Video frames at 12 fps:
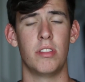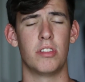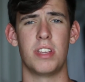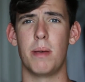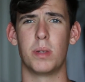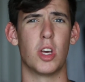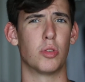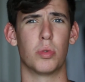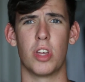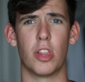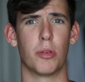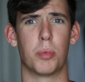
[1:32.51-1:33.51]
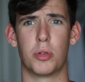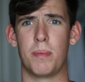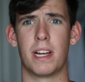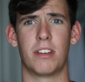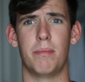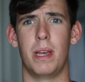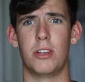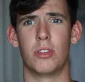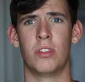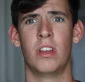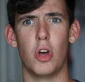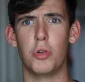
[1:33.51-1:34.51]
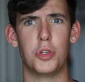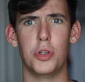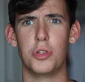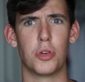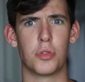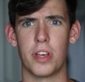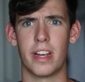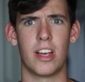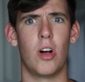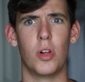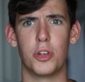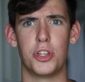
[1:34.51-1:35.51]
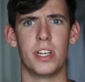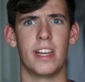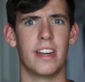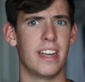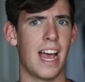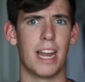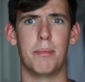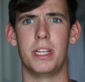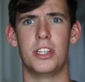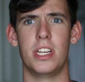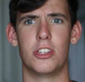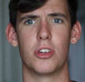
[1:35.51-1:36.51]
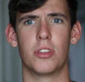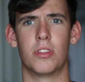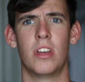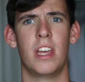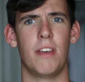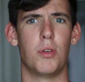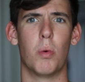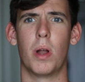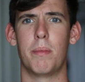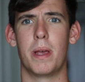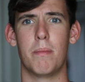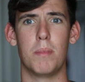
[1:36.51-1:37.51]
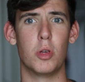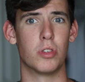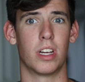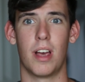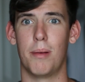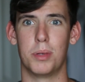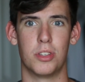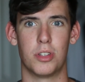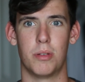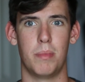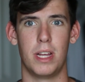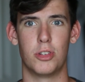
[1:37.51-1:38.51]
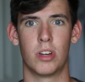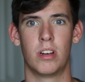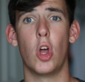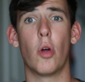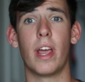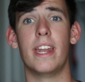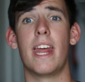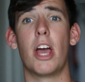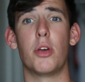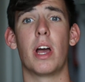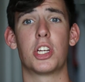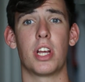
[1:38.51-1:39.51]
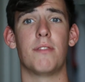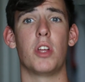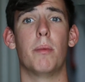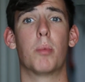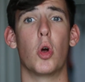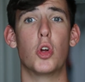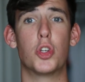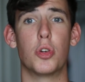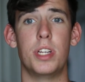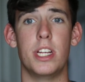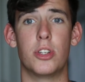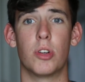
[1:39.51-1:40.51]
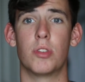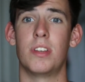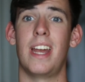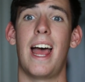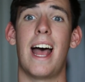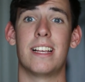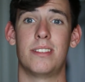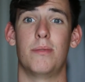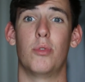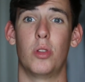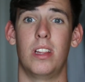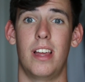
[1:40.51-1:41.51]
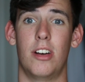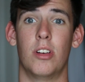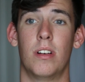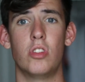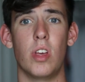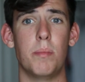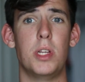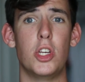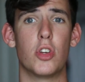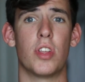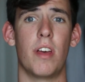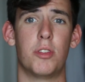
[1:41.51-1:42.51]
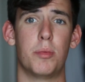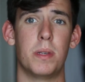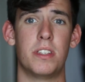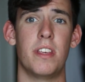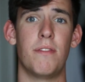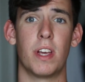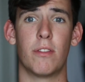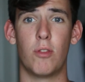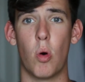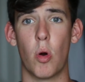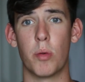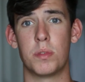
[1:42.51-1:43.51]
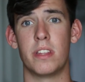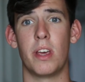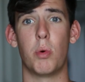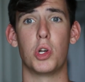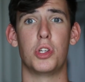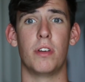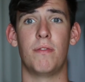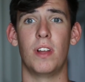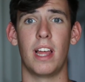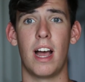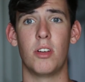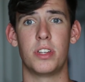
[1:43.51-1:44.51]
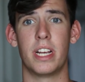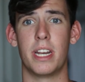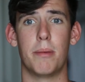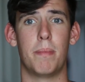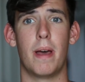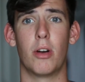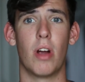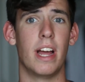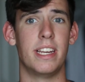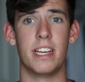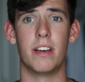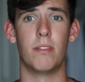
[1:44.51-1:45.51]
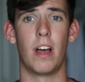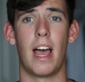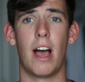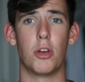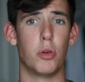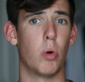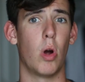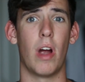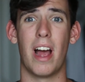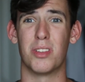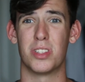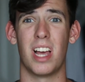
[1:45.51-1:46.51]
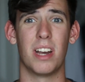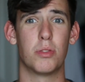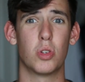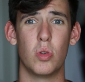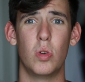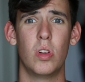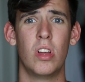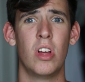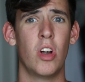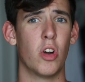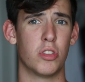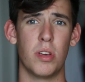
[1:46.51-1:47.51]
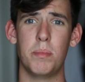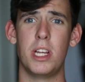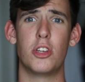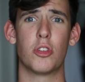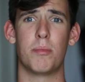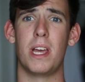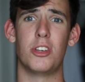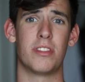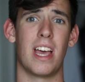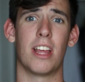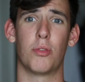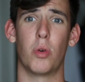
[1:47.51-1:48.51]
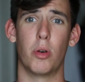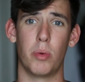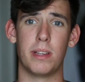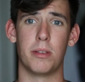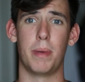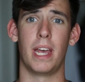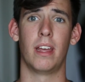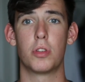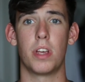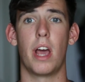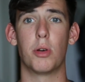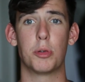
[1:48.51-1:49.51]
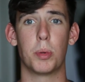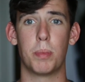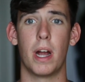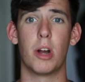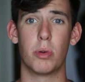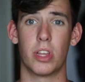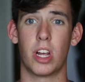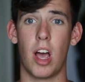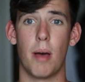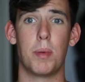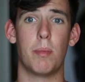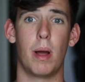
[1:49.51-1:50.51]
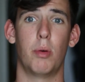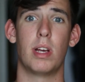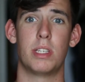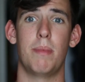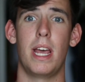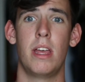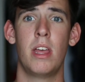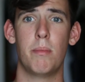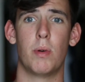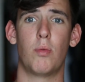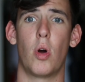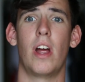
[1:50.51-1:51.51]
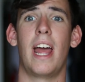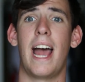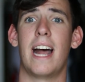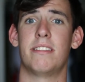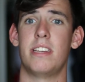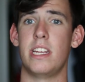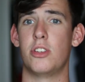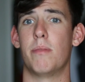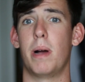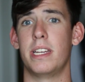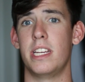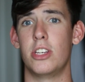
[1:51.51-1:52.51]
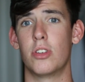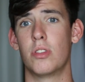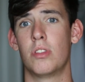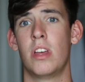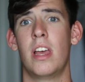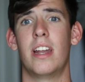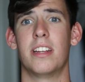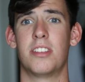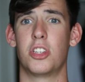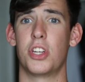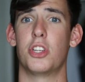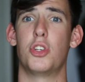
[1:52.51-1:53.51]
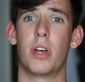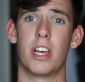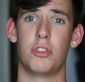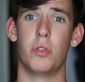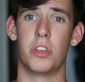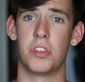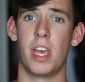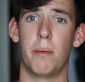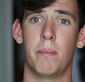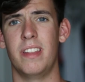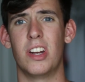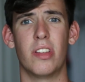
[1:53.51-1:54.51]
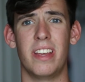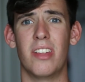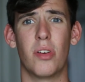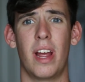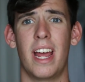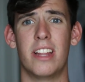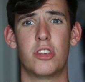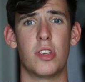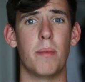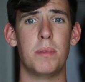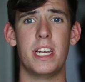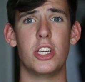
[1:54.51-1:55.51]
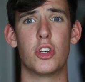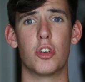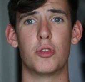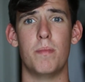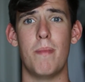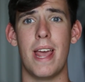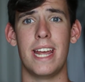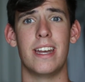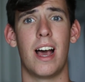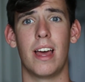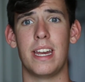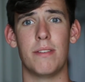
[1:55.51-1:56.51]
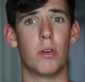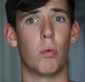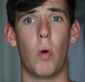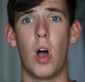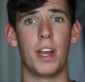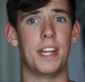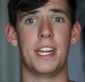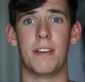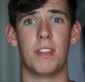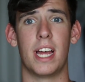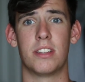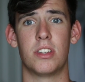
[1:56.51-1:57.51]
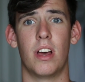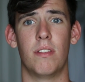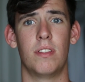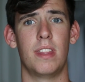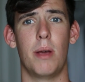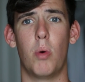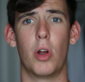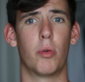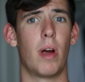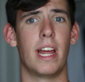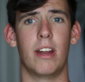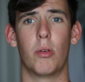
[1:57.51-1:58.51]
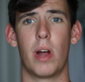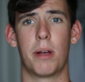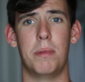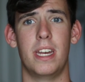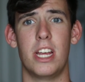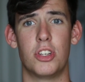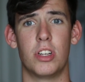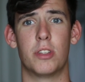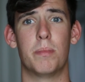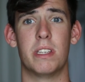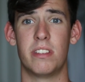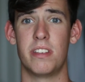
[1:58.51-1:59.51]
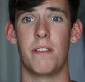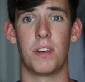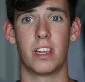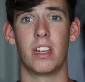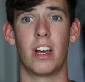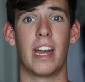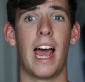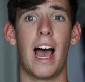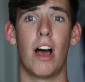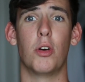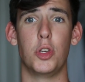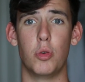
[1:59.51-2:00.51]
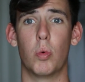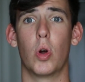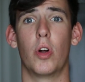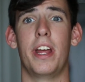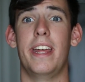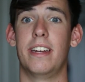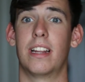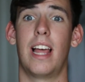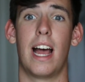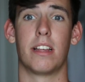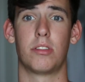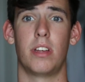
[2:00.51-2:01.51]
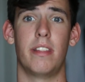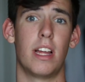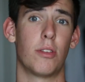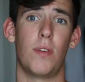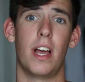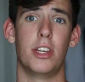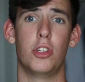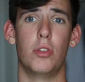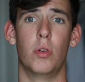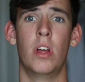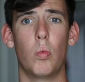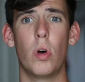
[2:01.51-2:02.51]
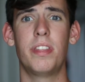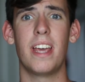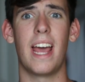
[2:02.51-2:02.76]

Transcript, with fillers: The same goes with other prospective majors. Don't choose your psychology and anatomy teachers if you want to be a music composition major. Okay, now you actually have to approach your teachers and ask them for the letter. Some teachers have specific forms that they want you to fill out to get a better idea of how you are outside of school, or some teachers may just ask for a resume. Personally, I was prepared with a copy of my resume before I asked each of my teachers, and I suggest you guys do the same. Then on the other hand, some teachers may not even want any of that stuff. They want to write a recommendation specifically on how you were in class, and that's fine too. What